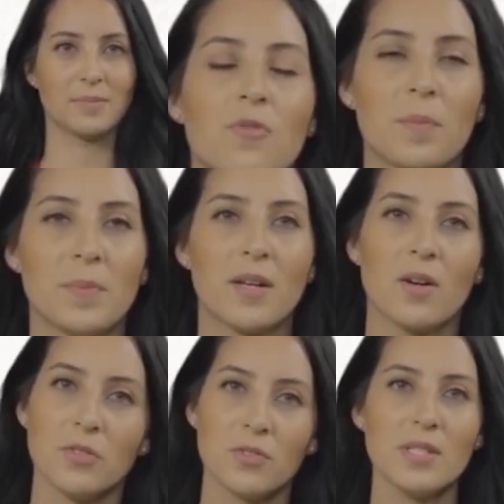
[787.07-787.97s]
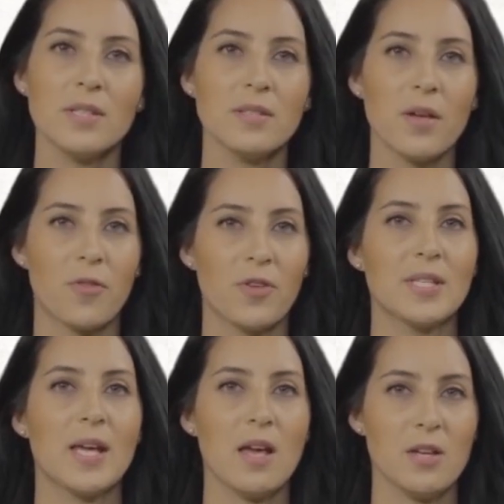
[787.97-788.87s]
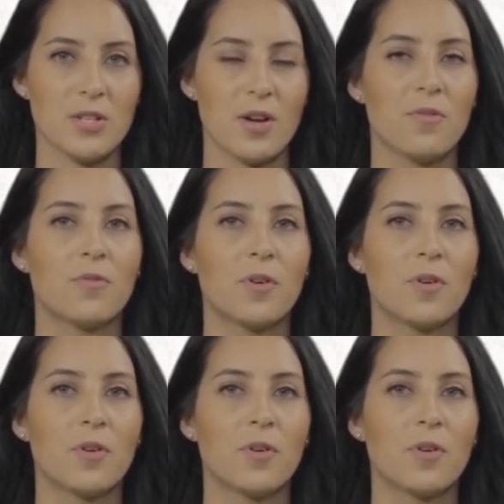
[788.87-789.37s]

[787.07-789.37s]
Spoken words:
From the countries in Southeast Asia,